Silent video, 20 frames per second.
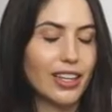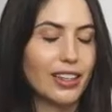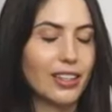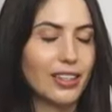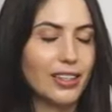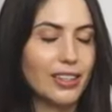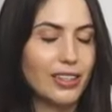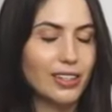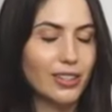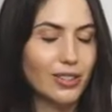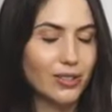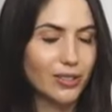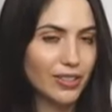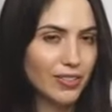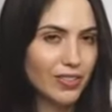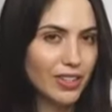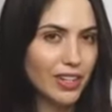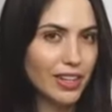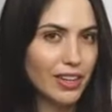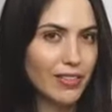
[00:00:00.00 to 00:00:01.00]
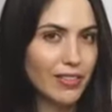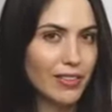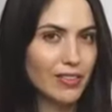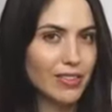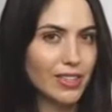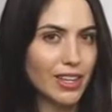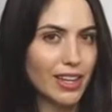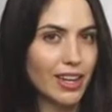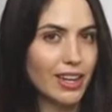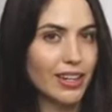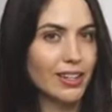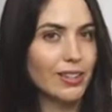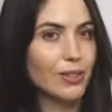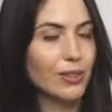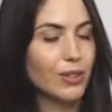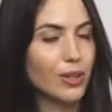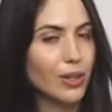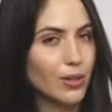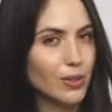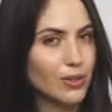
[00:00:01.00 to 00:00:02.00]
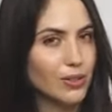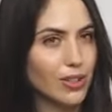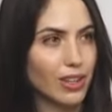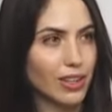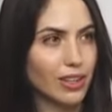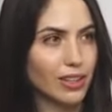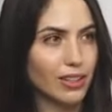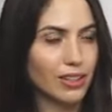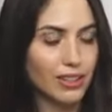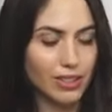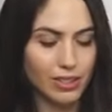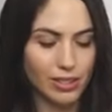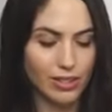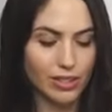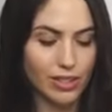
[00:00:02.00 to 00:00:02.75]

And the derivative of sine is cosine.